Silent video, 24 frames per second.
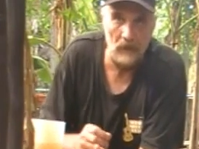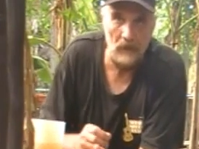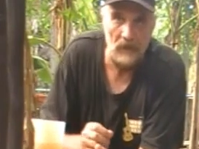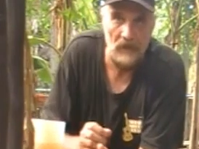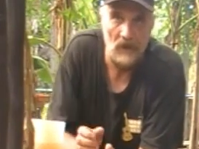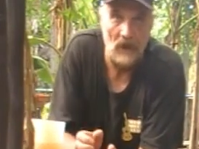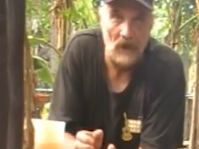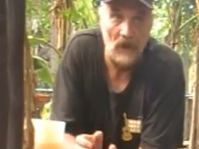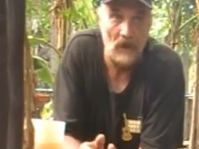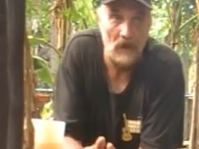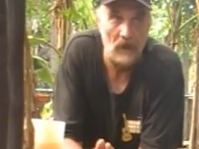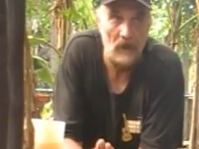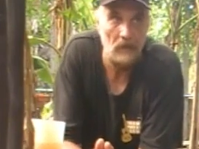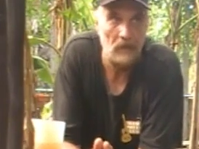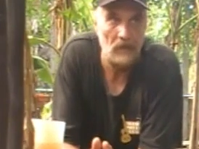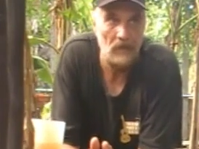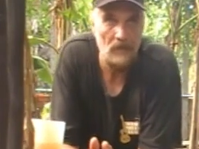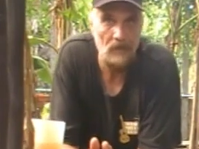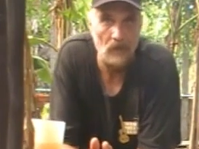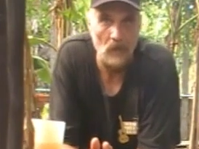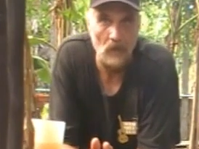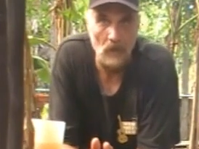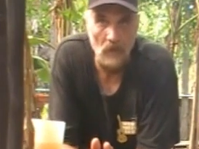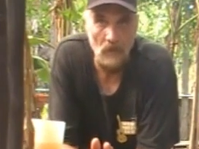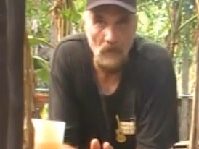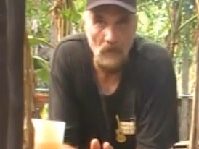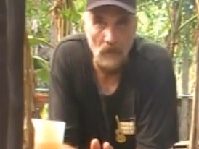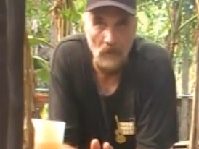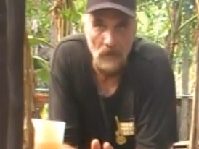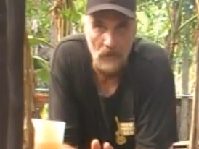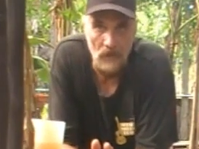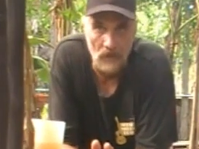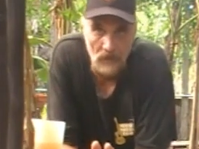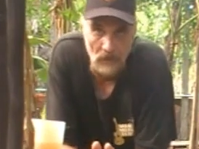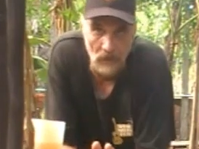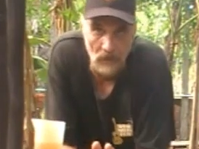be done before it
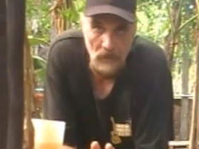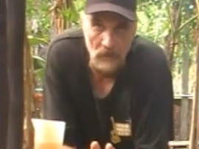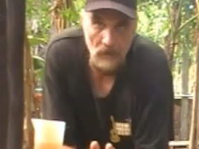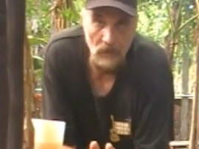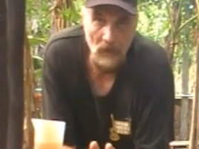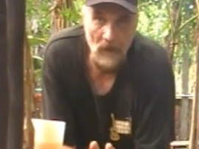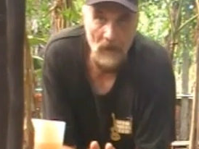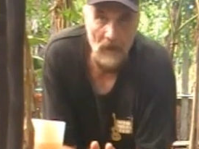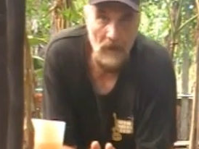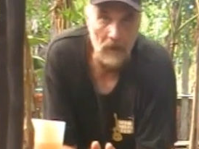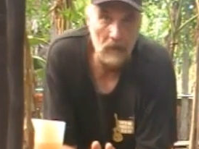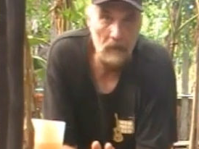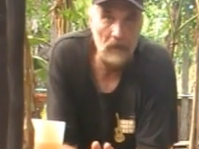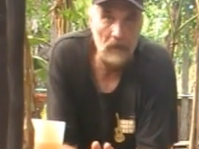really starts raining.